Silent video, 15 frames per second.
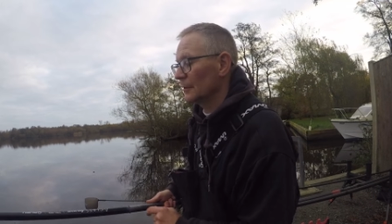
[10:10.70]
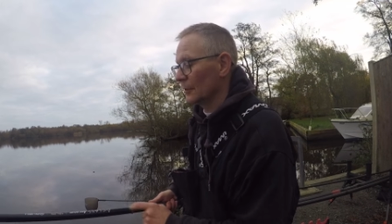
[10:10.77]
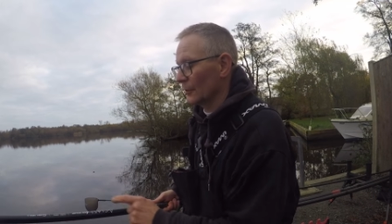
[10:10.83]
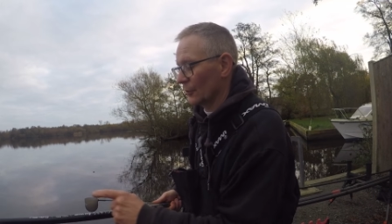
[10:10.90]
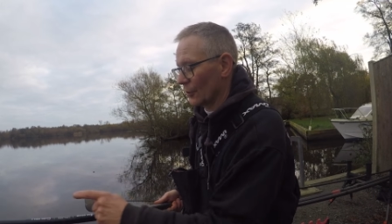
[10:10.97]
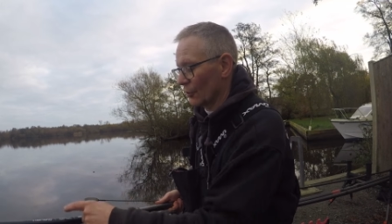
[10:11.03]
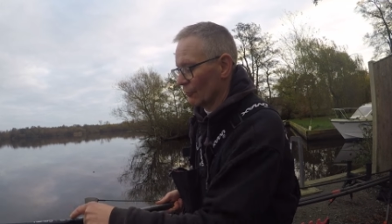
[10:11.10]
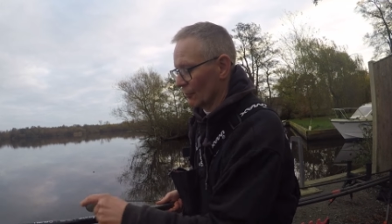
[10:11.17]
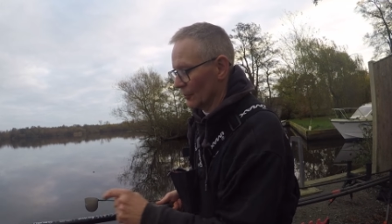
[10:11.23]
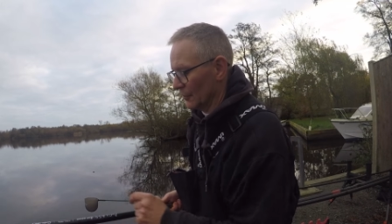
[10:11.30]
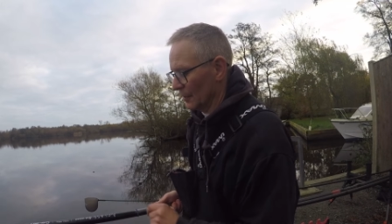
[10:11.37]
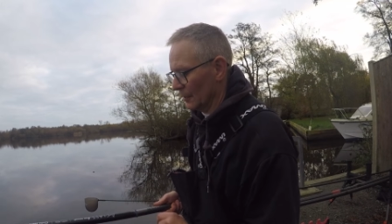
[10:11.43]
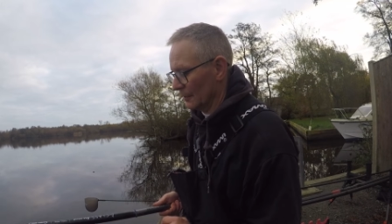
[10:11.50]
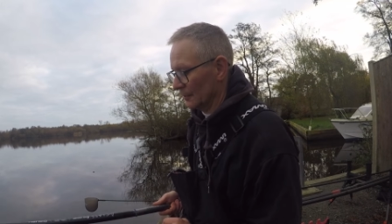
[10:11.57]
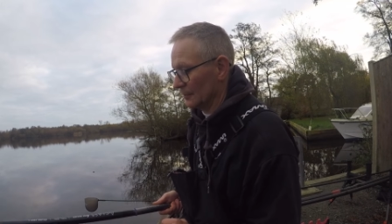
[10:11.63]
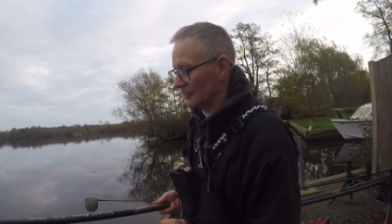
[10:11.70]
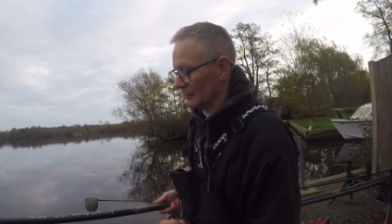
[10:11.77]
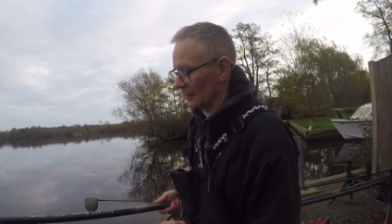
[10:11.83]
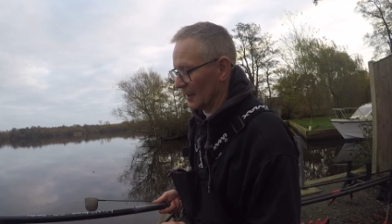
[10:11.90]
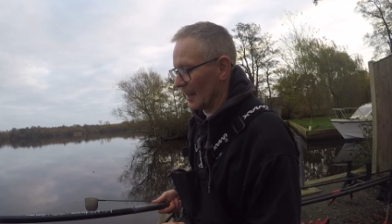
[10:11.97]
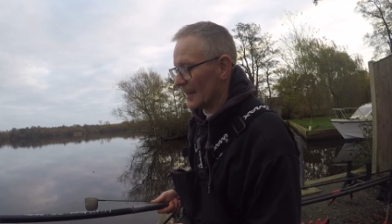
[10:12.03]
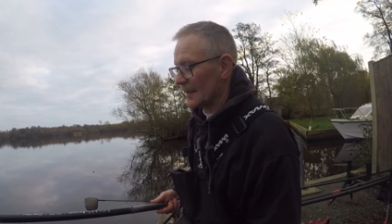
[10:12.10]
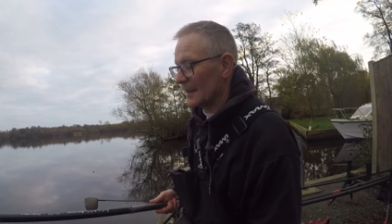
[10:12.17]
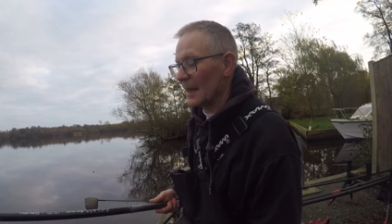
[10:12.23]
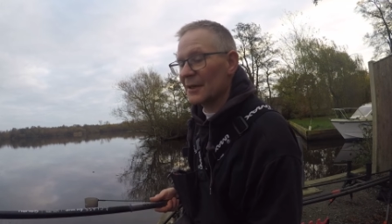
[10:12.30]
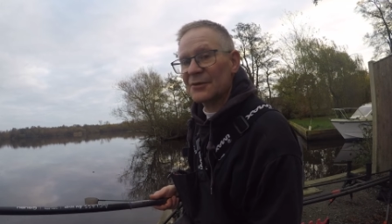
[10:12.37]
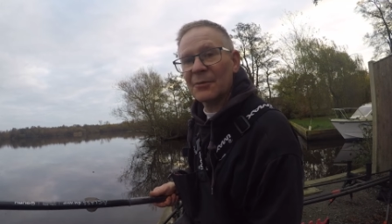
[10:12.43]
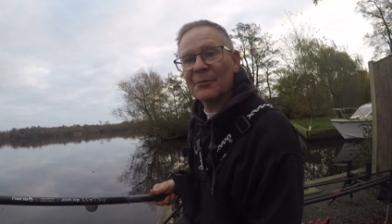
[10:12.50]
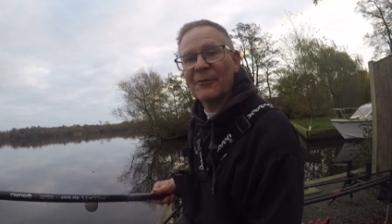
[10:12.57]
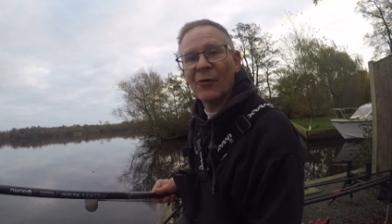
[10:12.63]
Guru
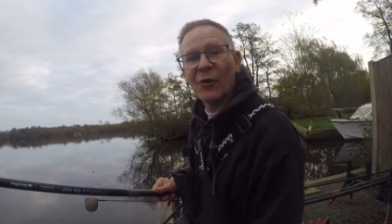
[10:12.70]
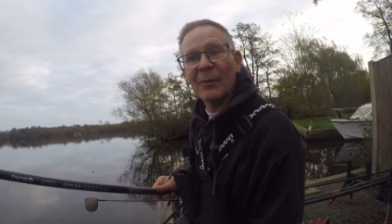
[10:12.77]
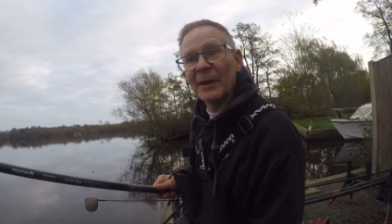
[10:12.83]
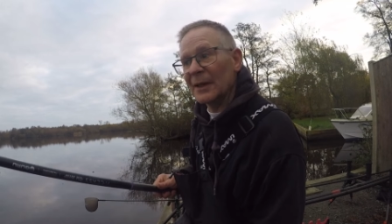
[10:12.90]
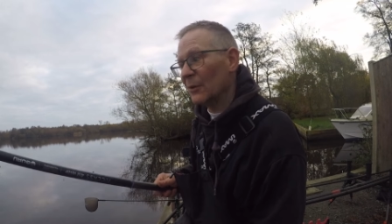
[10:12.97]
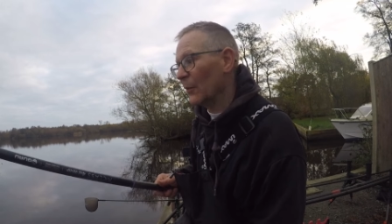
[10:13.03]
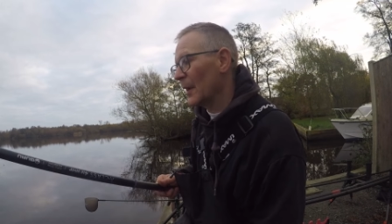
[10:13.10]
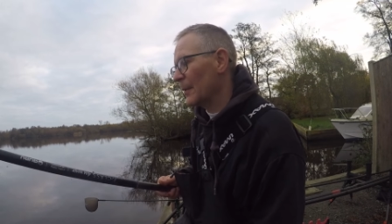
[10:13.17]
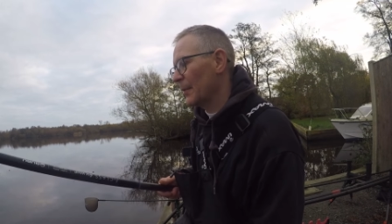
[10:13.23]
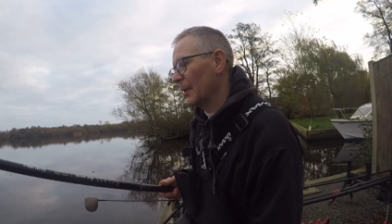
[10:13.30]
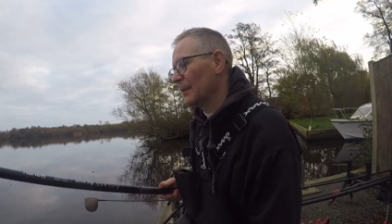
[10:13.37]
A-class 4 metre whip.